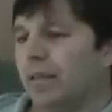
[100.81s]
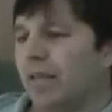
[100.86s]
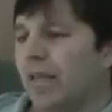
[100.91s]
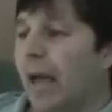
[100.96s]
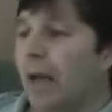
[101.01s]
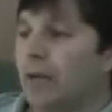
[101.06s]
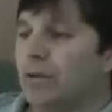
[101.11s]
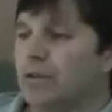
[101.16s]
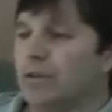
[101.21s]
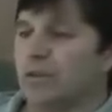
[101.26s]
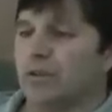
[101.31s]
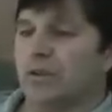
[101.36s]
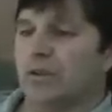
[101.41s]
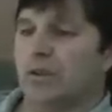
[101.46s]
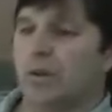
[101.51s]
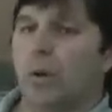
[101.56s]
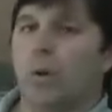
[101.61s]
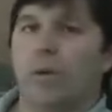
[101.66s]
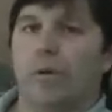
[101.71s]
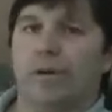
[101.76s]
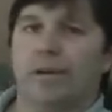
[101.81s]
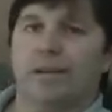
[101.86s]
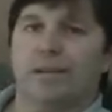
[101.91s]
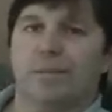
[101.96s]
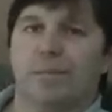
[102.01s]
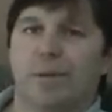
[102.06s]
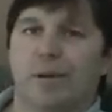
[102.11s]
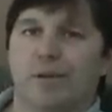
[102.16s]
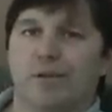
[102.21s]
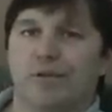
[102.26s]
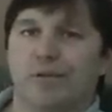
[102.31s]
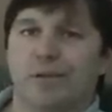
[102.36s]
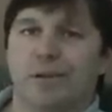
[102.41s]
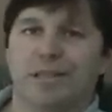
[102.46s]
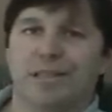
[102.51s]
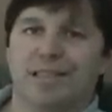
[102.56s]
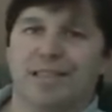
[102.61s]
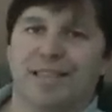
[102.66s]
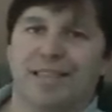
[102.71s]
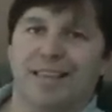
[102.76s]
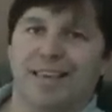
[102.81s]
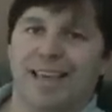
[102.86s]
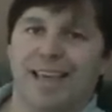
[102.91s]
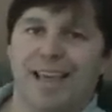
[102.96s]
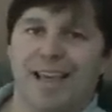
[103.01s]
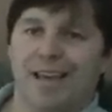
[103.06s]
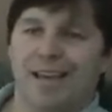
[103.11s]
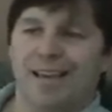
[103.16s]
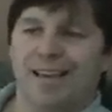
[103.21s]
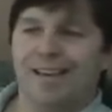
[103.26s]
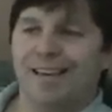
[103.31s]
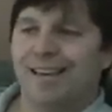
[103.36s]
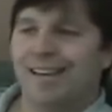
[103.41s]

1,000 stories about Drizzt and the gang,